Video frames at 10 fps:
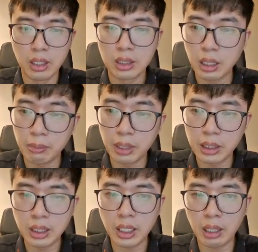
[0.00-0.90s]
Sometimes
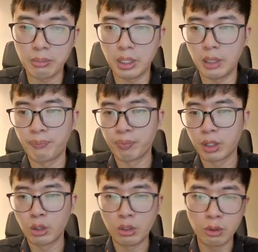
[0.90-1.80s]
it can be
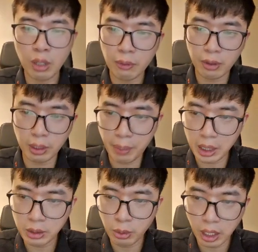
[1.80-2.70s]
for the
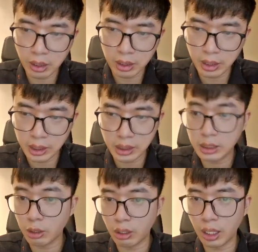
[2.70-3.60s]
past 200 days, it
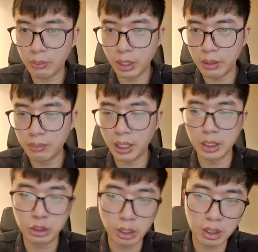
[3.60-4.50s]
is on uptrend, but the
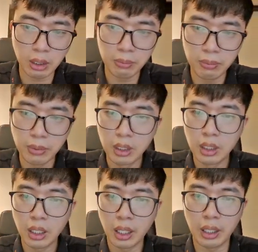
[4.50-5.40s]
short term,
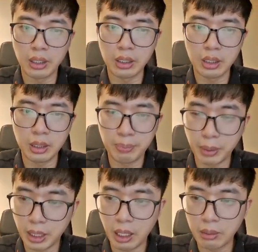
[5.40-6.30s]
it
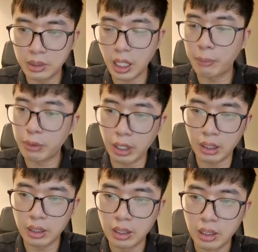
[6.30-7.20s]
becomes uptrend.
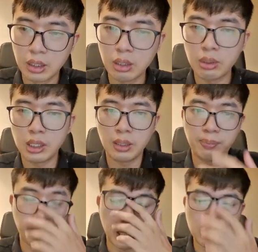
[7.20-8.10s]
So it
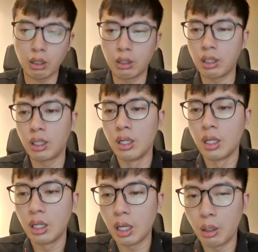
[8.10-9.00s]
depends on
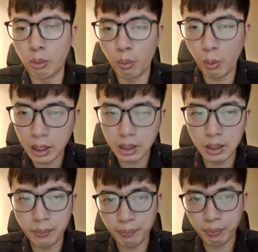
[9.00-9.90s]
what
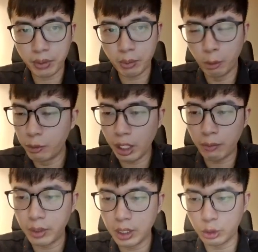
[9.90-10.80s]
moving
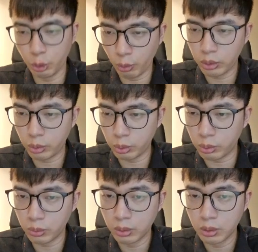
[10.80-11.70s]
average you want to
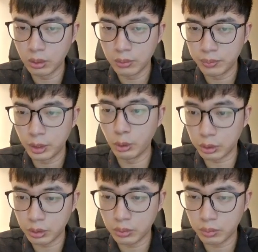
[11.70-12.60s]
use.